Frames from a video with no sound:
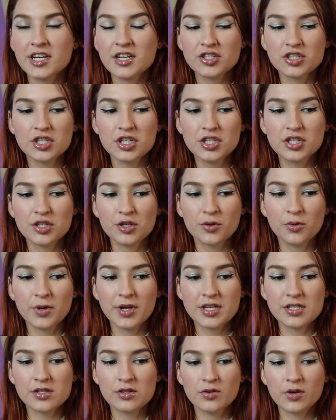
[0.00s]
actually two
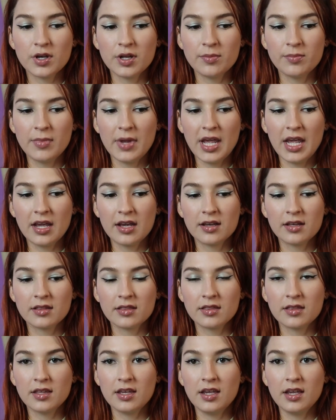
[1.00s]
ways you can make
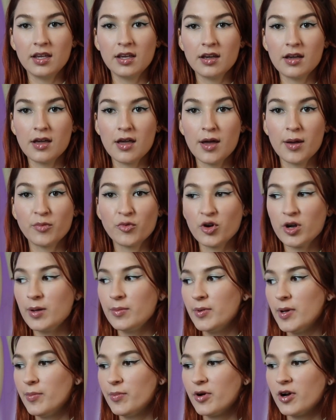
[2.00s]
the
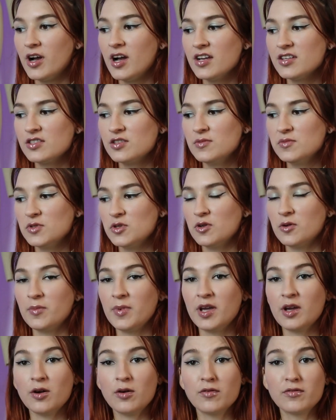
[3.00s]
crepe paper costumes. You can
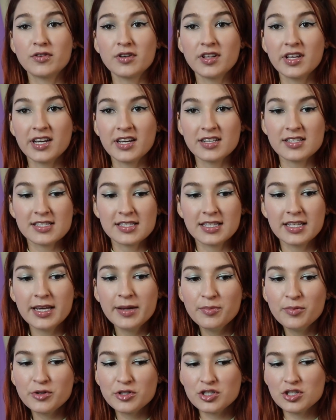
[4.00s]
make it over like a
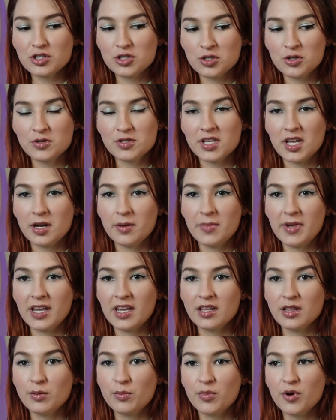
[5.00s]
slip, which it shows how to
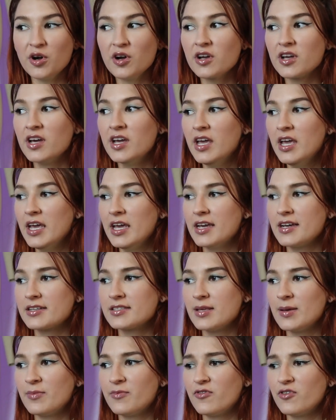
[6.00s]
make in the book,
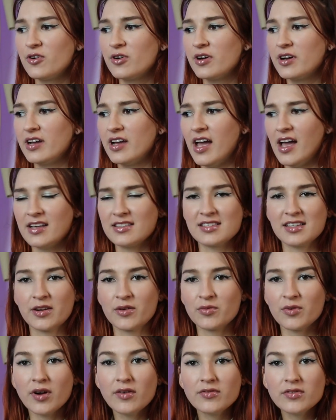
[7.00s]
except for it adds like
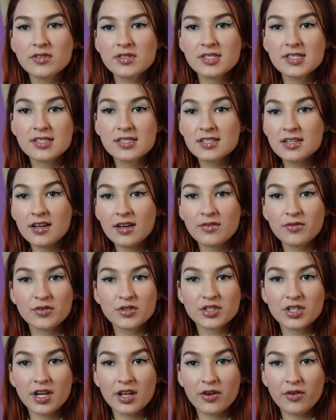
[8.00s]
ruffles and stuff,
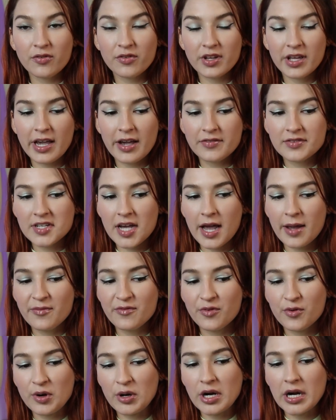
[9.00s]
which I don't really have time
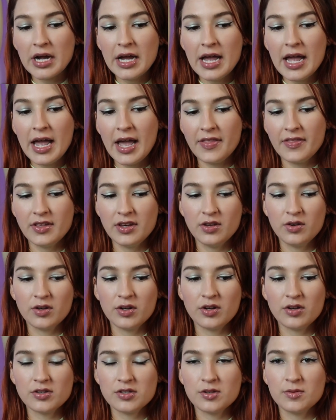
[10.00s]
for. And then you
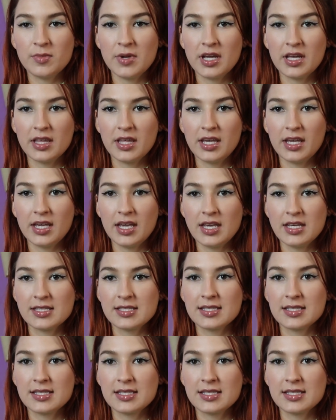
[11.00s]
can also make like a